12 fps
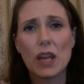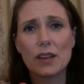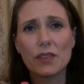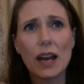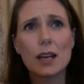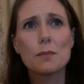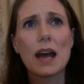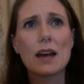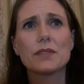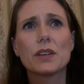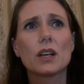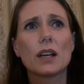If I am
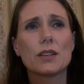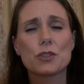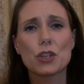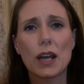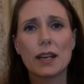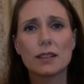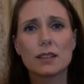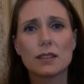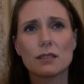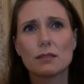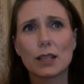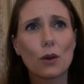ever in
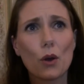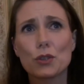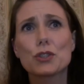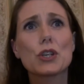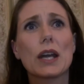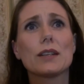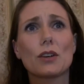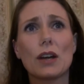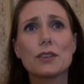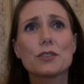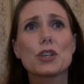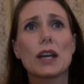trend, like on trend or
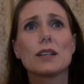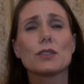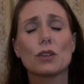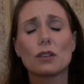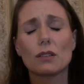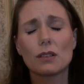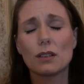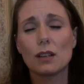in trend or